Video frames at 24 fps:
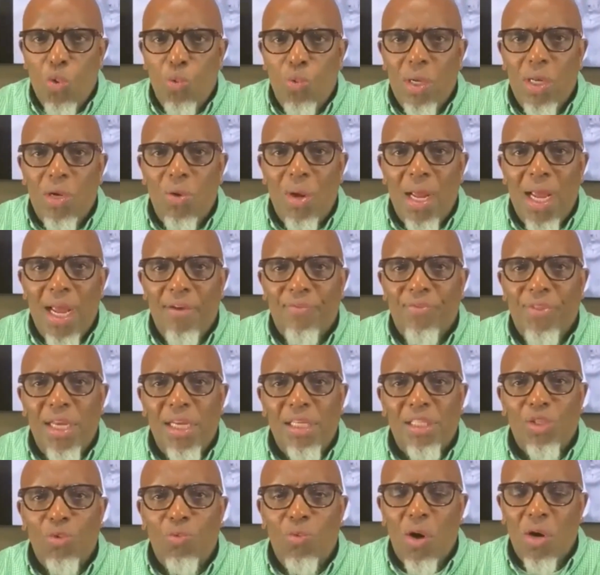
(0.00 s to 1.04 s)
we don't have
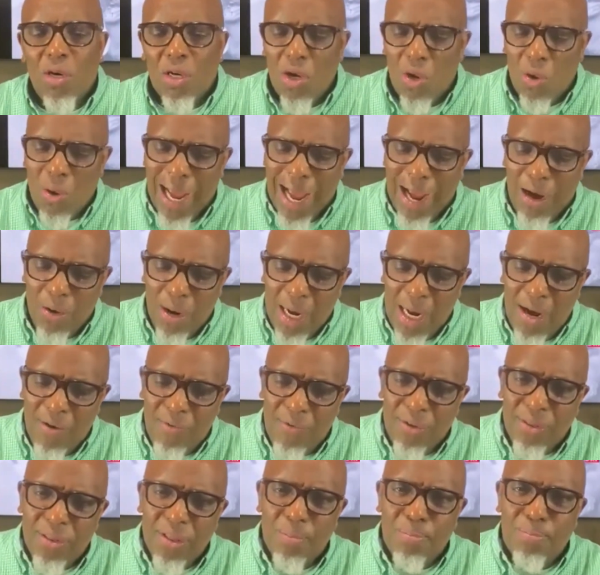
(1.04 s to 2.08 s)
things to work on.
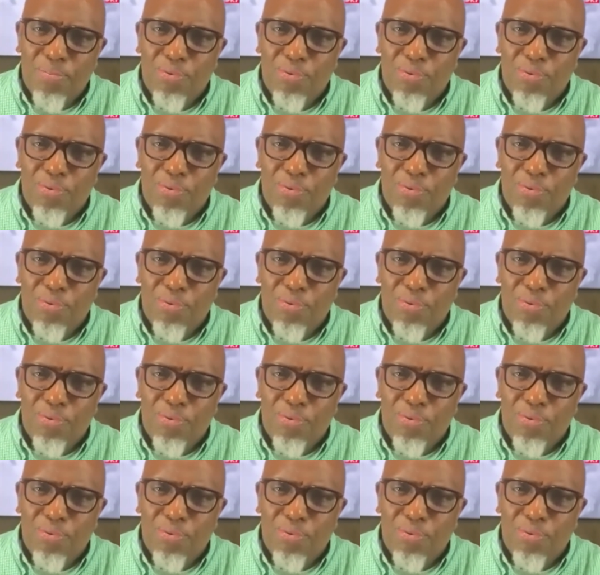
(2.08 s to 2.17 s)
However, the